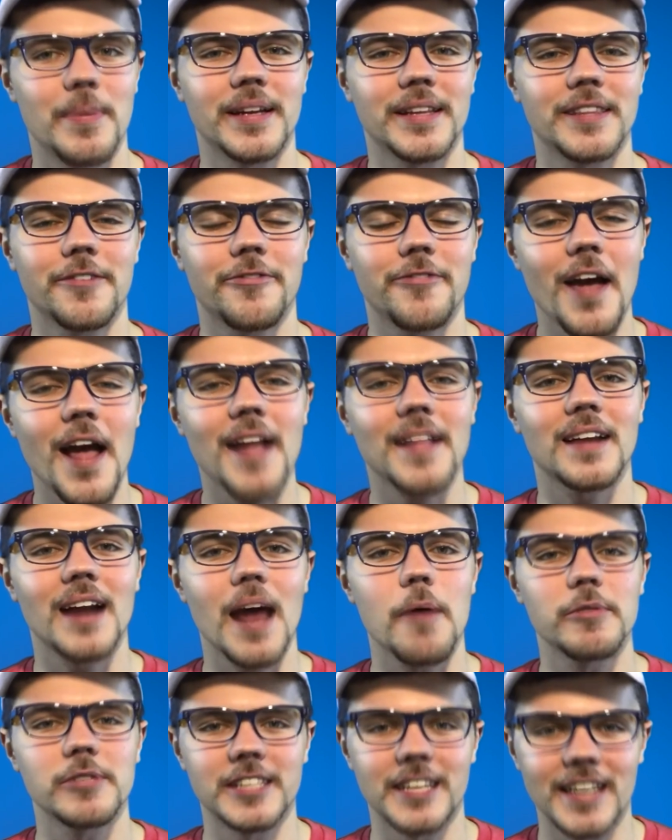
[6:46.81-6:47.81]
but the fact that
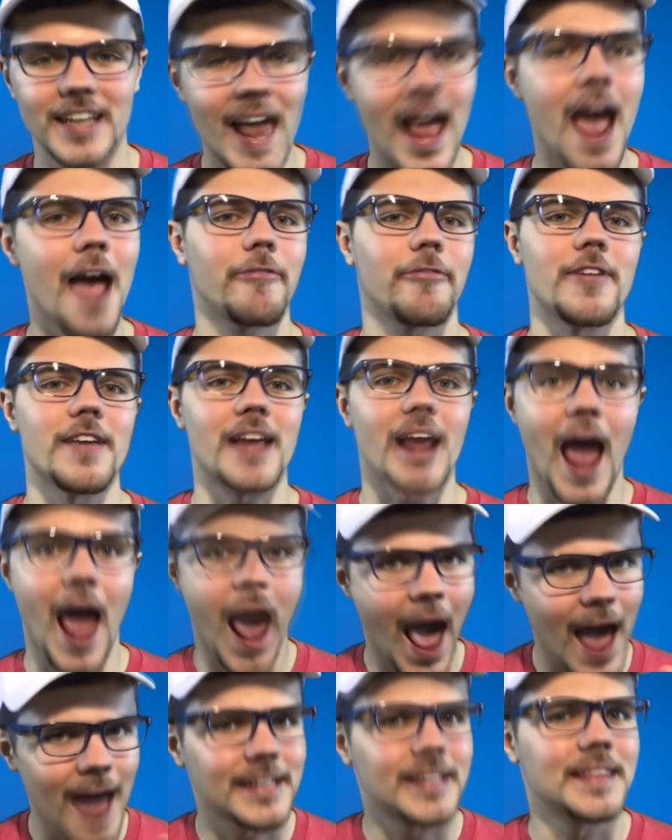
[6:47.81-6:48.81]
I was laughing
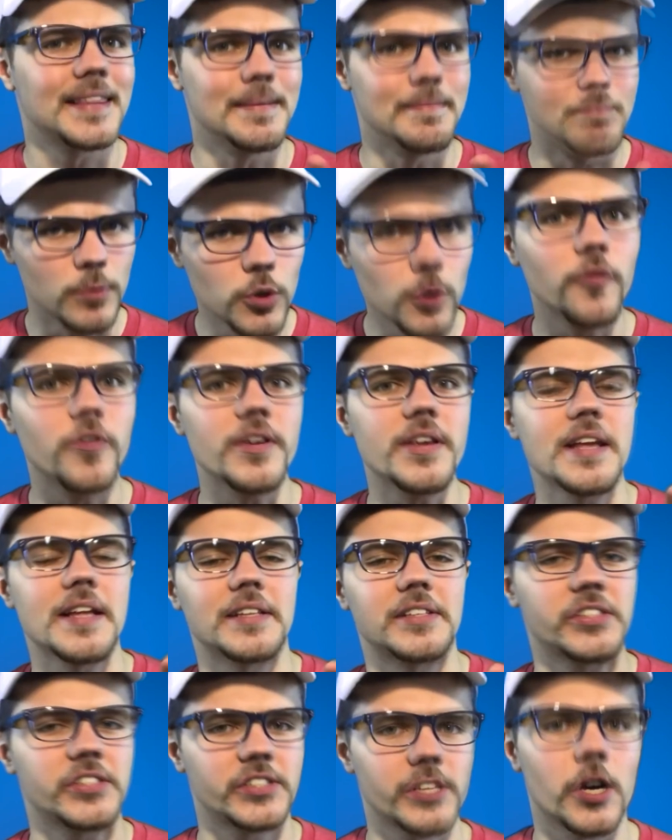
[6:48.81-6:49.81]
at the movie
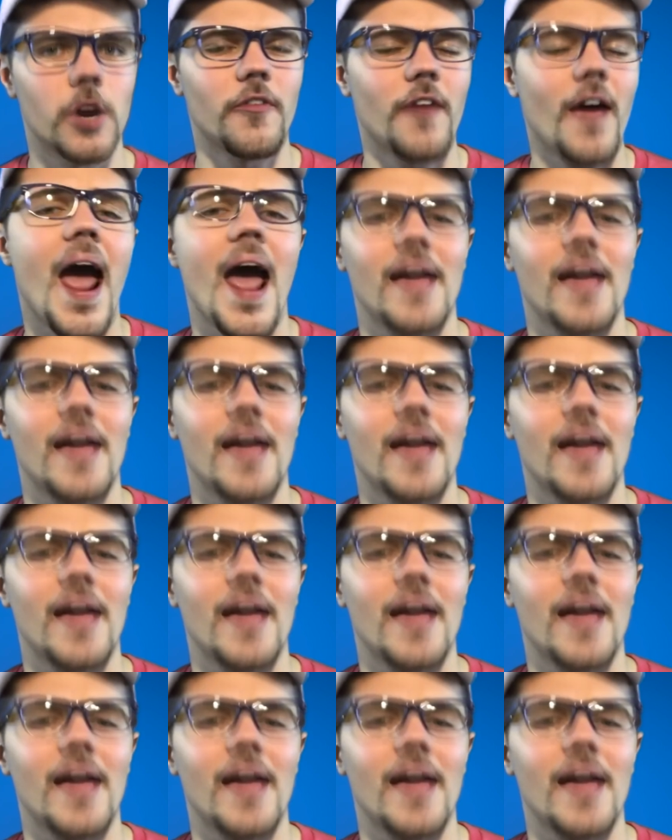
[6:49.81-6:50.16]
itself,